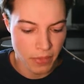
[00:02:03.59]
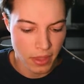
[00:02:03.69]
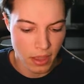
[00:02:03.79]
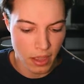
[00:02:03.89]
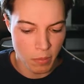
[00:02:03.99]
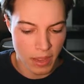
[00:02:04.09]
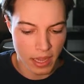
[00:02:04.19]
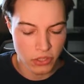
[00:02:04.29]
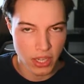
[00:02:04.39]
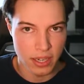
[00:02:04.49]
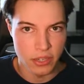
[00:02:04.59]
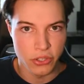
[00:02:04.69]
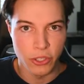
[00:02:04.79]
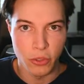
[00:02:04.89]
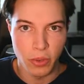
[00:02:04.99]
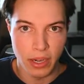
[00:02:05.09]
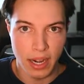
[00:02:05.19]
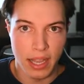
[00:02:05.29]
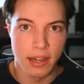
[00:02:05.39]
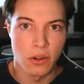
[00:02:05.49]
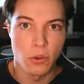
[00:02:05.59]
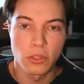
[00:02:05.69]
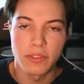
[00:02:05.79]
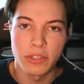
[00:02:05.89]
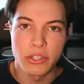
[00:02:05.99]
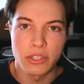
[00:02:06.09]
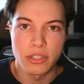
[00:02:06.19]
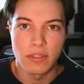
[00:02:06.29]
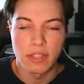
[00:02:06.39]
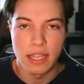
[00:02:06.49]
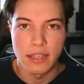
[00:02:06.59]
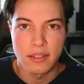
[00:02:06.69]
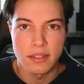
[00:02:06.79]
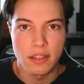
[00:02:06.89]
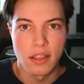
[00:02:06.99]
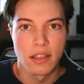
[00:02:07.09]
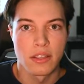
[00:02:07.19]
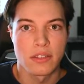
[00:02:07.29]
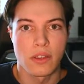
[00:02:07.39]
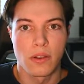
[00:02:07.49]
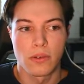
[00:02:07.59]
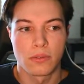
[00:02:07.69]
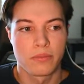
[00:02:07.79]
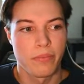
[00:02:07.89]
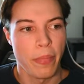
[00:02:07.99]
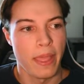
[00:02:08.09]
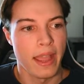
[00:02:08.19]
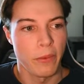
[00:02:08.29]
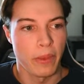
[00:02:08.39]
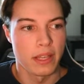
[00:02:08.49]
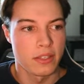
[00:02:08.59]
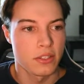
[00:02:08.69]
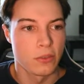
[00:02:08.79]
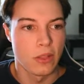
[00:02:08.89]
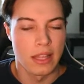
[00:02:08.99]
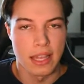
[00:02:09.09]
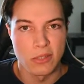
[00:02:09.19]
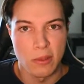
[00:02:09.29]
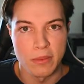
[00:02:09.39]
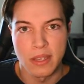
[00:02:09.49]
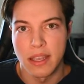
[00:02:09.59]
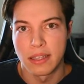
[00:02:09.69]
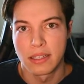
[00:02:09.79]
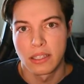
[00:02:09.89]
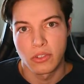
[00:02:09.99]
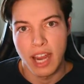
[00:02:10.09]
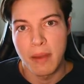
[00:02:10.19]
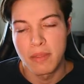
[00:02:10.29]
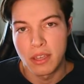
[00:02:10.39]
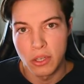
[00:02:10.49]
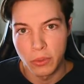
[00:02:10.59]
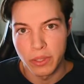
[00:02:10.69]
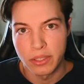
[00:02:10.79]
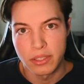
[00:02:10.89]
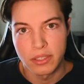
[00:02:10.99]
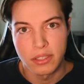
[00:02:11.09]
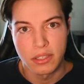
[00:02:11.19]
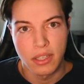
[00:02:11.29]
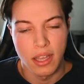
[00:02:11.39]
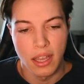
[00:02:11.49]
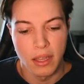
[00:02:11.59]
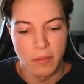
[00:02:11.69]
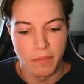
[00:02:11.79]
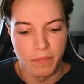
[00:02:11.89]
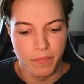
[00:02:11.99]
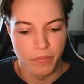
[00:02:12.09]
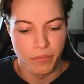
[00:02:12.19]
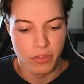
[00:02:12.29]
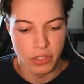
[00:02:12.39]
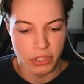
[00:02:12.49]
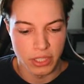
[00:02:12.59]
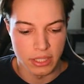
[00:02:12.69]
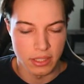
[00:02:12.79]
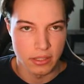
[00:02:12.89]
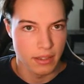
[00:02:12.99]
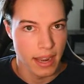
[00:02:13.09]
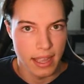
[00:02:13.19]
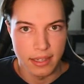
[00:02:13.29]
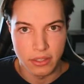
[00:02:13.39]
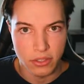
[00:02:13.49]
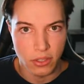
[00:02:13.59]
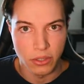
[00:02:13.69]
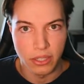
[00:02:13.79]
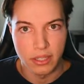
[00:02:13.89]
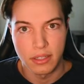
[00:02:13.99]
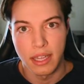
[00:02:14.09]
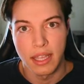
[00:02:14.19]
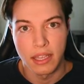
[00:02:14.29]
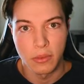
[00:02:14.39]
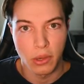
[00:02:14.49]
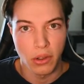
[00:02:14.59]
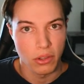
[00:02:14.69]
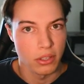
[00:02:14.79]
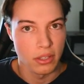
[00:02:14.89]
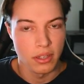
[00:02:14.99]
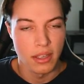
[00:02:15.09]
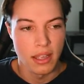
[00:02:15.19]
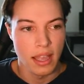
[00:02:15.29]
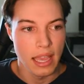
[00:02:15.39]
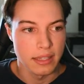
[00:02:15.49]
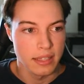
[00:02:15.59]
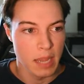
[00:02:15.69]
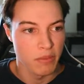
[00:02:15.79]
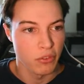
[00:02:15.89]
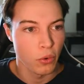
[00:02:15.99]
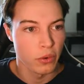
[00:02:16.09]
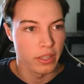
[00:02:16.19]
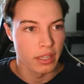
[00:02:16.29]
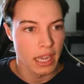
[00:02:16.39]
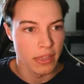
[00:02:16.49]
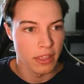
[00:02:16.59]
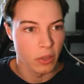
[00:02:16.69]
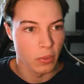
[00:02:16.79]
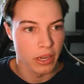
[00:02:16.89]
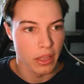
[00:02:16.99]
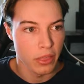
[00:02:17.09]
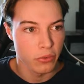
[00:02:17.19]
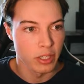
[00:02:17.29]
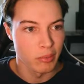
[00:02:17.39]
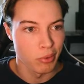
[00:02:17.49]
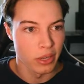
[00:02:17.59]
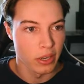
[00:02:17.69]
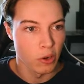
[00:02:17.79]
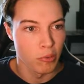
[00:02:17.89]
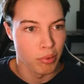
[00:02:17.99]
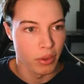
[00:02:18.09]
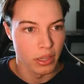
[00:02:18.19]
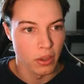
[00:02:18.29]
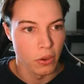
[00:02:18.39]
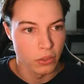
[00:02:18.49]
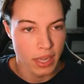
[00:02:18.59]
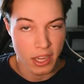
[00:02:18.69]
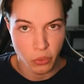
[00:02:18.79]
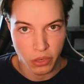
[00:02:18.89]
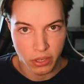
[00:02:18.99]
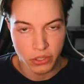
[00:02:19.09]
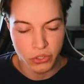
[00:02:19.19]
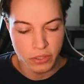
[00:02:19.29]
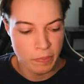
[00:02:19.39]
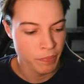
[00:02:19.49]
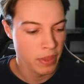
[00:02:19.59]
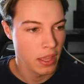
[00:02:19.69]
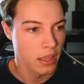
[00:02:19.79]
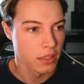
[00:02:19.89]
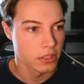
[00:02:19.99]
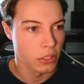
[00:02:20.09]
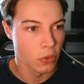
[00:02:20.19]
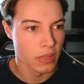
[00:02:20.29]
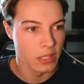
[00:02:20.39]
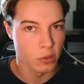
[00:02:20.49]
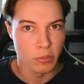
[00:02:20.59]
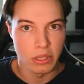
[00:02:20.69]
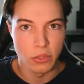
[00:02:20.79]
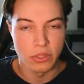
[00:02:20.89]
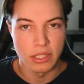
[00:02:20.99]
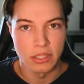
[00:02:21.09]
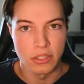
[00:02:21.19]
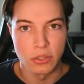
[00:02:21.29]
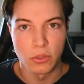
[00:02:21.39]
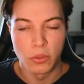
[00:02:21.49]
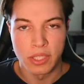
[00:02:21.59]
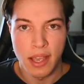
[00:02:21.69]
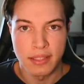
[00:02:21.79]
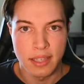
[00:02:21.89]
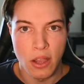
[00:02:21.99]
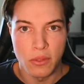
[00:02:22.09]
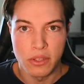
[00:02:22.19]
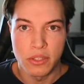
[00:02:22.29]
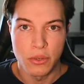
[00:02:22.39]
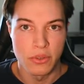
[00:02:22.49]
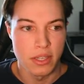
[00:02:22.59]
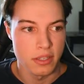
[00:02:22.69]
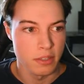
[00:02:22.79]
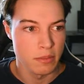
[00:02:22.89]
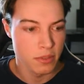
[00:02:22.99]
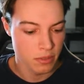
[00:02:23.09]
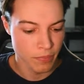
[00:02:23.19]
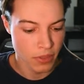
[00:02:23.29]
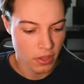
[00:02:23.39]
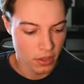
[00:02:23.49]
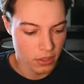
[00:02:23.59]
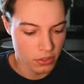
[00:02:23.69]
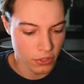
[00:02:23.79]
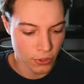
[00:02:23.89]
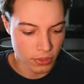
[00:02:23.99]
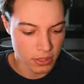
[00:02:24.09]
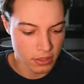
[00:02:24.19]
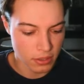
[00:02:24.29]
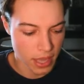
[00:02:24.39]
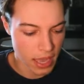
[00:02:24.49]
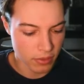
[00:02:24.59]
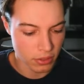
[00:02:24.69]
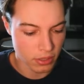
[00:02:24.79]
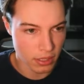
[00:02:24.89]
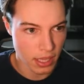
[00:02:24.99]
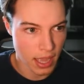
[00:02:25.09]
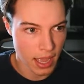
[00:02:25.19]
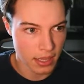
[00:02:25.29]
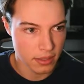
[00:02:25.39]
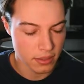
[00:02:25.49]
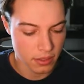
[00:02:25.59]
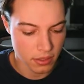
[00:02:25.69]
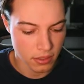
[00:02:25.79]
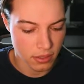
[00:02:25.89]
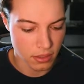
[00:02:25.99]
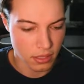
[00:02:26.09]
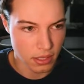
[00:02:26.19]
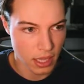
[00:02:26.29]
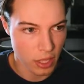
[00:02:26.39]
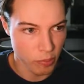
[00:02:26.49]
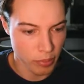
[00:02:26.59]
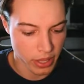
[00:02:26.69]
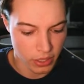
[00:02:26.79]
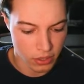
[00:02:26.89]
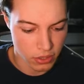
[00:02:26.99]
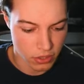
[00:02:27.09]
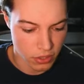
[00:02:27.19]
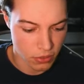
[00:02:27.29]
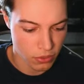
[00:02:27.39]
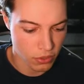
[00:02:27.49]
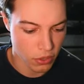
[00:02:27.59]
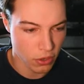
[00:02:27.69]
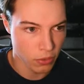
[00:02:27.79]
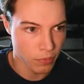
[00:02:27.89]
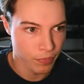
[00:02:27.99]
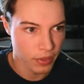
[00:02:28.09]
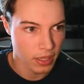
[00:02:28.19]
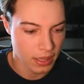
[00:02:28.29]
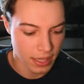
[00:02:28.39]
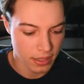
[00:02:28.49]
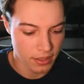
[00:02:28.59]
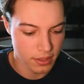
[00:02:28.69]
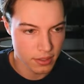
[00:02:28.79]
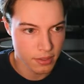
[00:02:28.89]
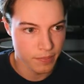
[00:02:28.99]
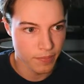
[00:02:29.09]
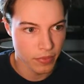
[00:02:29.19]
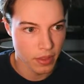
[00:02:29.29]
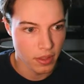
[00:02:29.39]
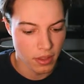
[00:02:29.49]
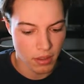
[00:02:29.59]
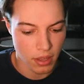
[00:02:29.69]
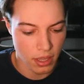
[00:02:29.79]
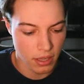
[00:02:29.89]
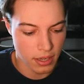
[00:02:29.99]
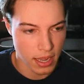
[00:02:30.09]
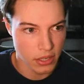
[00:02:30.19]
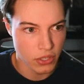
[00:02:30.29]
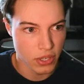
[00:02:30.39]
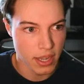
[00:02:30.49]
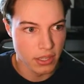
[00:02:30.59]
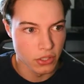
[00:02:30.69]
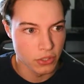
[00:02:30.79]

Um, I actually had an issue where it had an older version of Lynis, so I went to the Lynis website, grabbed the newest um, version, and installed it, and we're all good. At the time of recording, I think we're at three point oh point oh dash one hundred, so that's what we'll be using to test out these two systems. So let's have a look at the help page. So sudo Lynis and dash H.